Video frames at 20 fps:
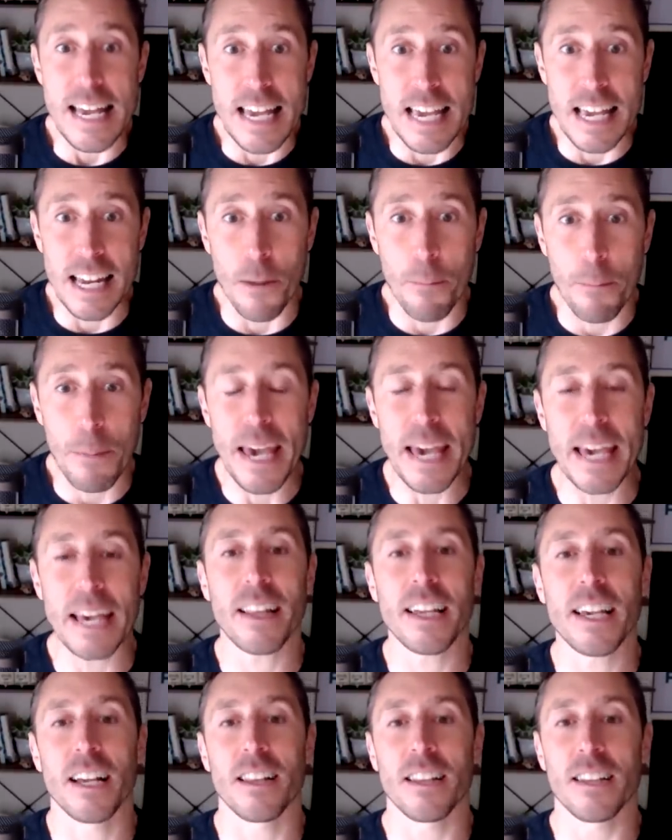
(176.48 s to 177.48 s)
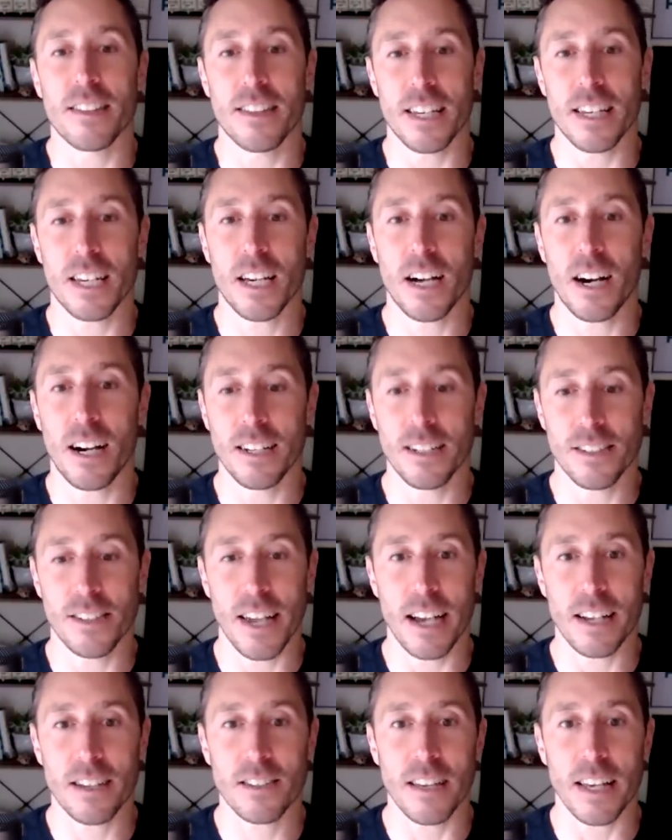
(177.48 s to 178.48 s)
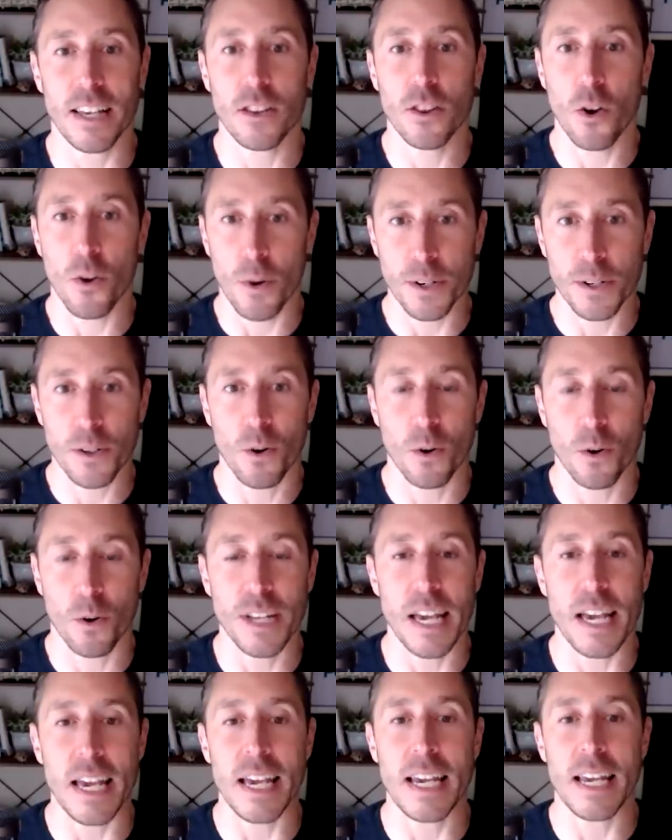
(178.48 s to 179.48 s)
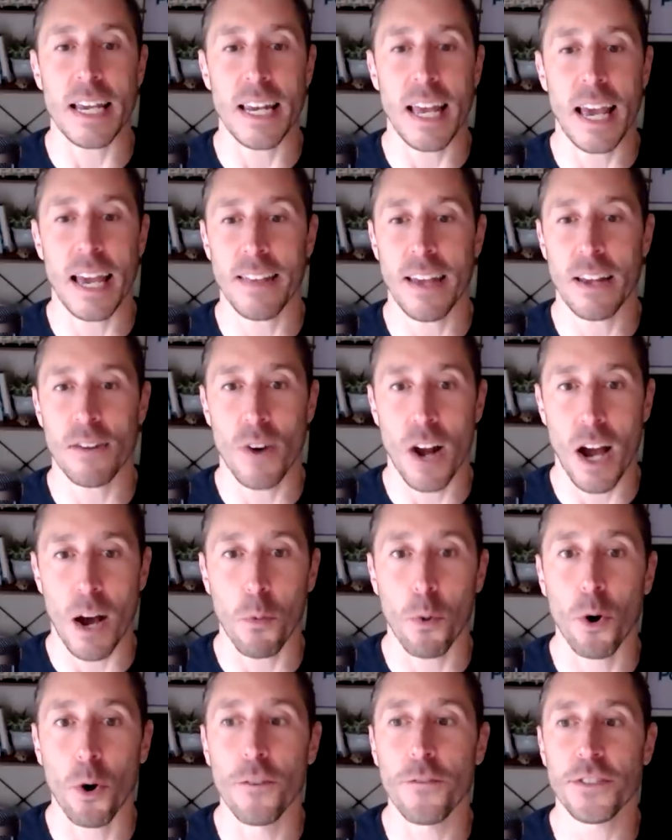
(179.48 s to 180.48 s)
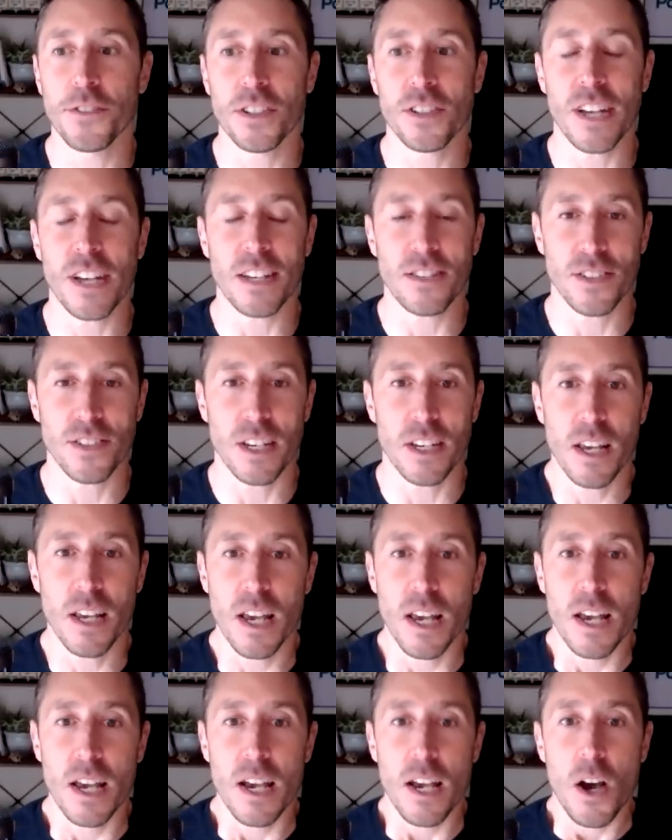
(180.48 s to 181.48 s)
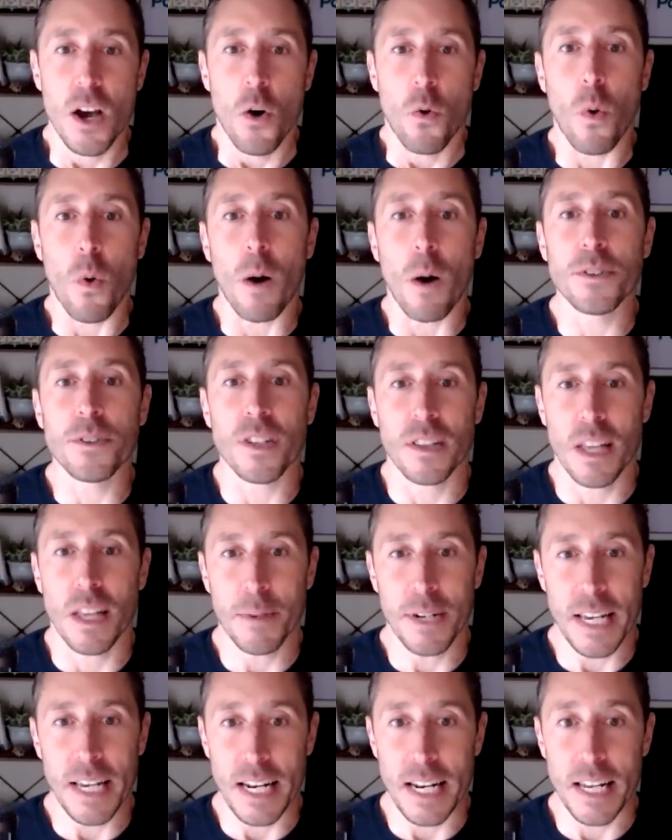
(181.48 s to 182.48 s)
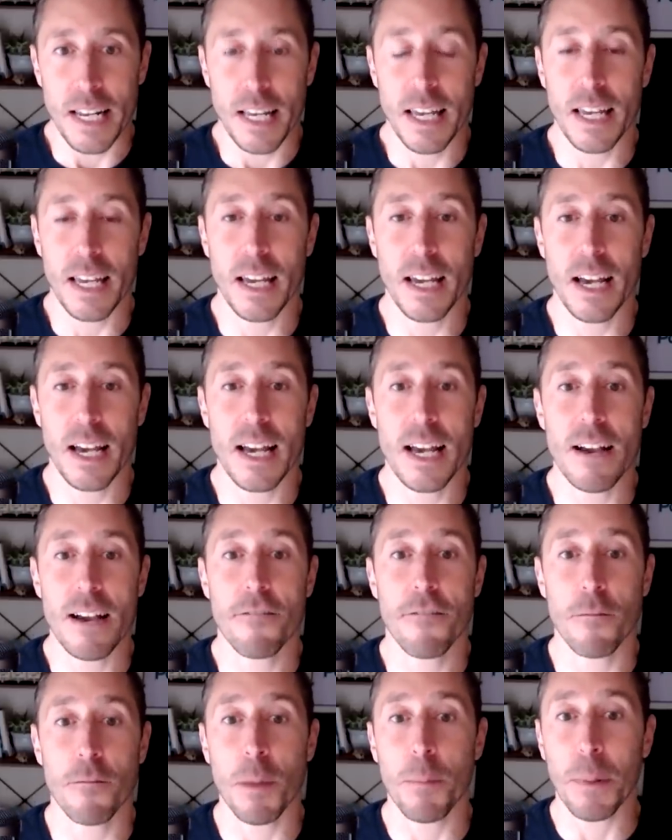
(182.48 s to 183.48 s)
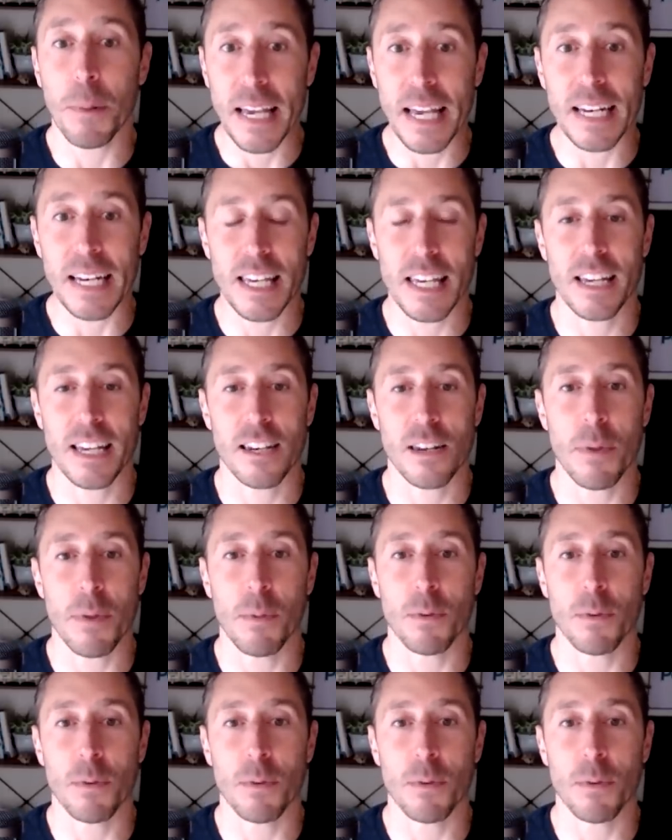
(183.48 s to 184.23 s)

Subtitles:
in a Paleolithic context, like Lauren Cordain and then Rob Wolf suggested, what was eliminated? From the plant kingdom,